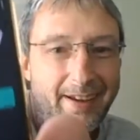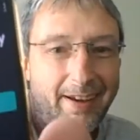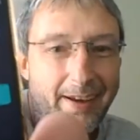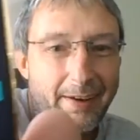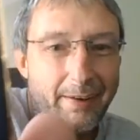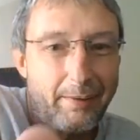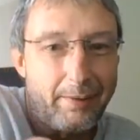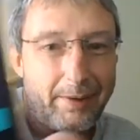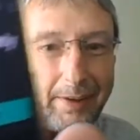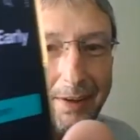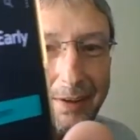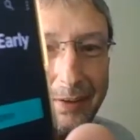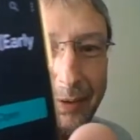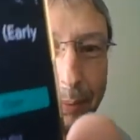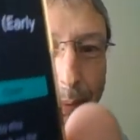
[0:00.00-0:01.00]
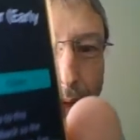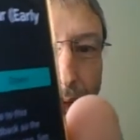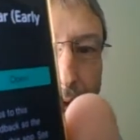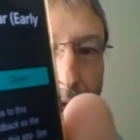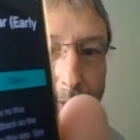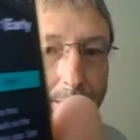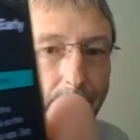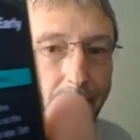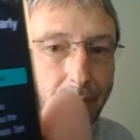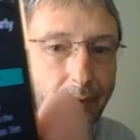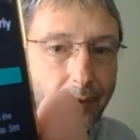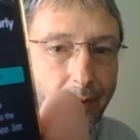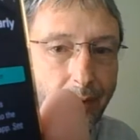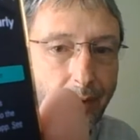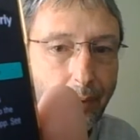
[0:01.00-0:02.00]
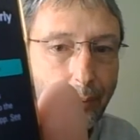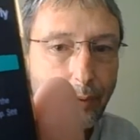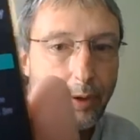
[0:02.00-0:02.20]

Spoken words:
Everything's backwards on the camera.